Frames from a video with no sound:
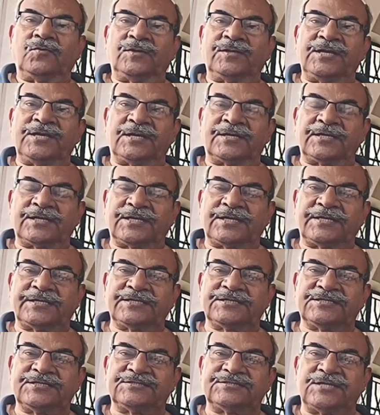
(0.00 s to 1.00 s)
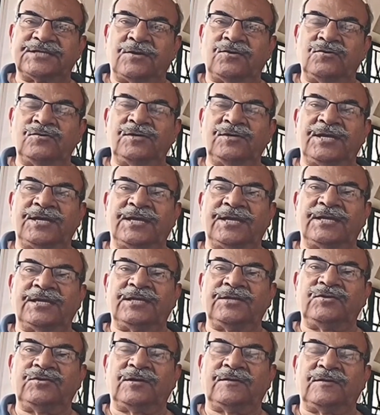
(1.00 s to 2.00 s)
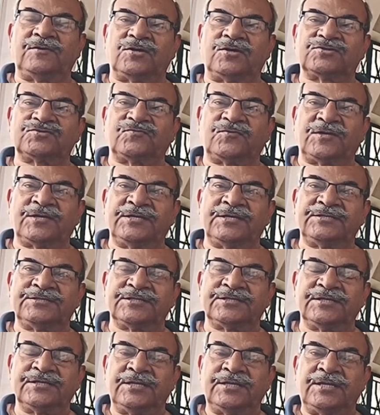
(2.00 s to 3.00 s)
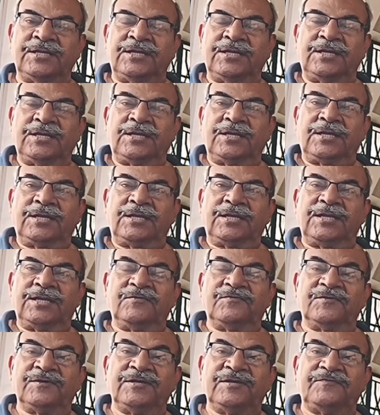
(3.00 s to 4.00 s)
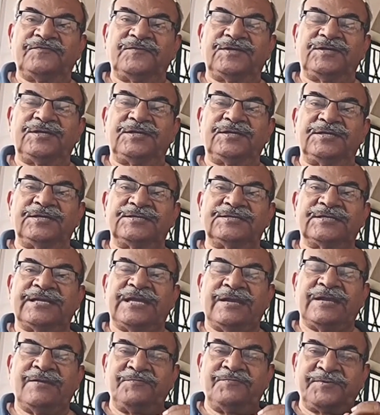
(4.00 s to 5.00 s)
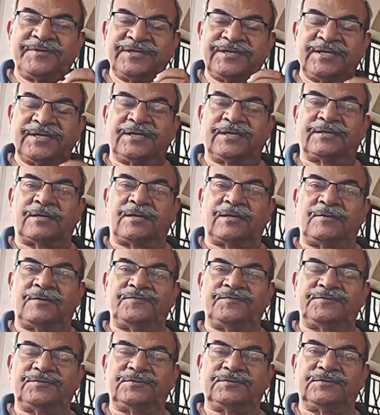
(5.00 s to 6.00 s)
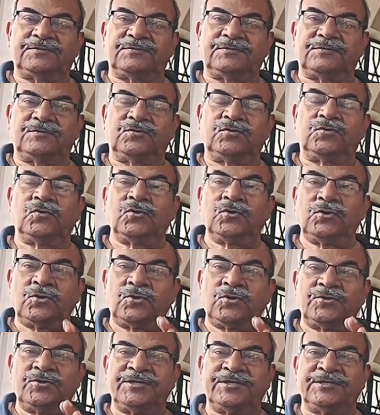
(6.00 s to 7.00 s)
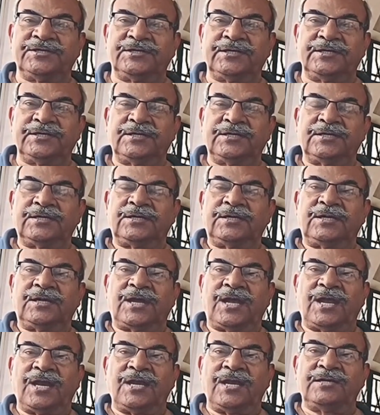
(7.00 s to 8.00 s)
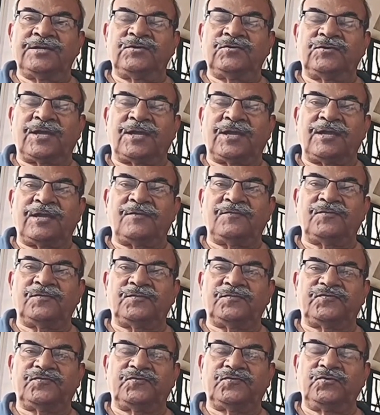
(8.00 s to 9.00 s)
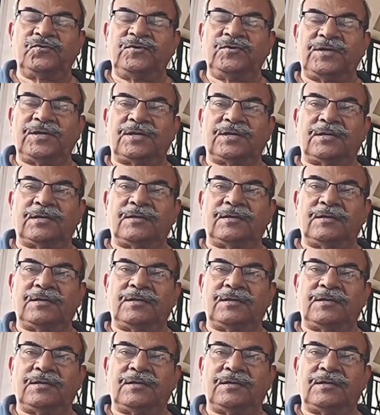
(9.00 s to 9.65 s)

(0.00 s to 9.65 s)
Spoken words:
When the undercarriage is down and you have lost one engine, even if it is an empty aircraft, no load in it, and you have full